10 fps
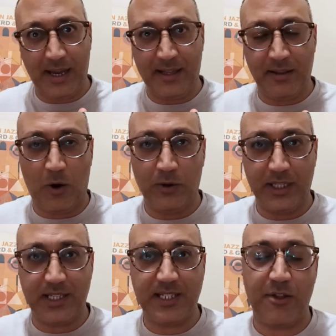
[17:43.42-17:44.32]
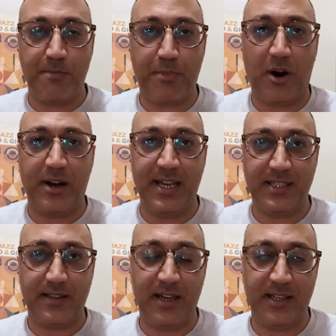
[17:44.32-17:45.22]
and only the southern part
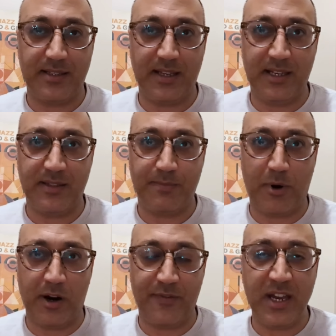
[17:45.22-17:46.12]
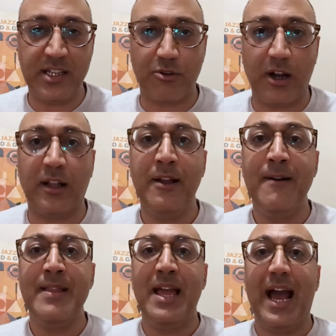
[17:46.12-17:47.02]
is part of Israel,
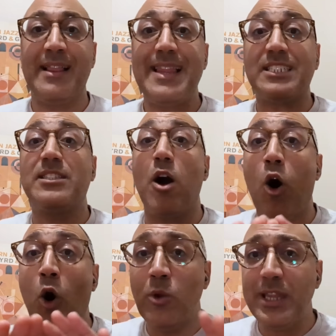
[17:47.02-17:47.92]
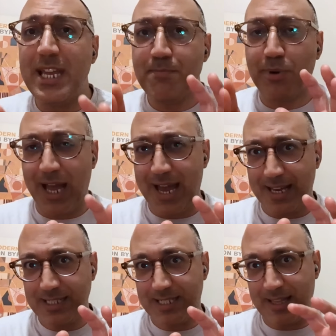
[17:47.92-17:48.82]
and that's the only
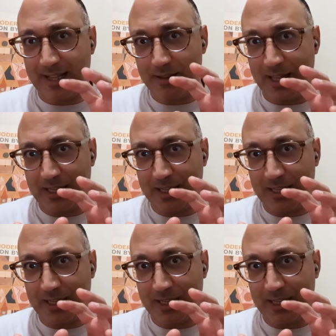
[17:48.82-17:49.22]
place that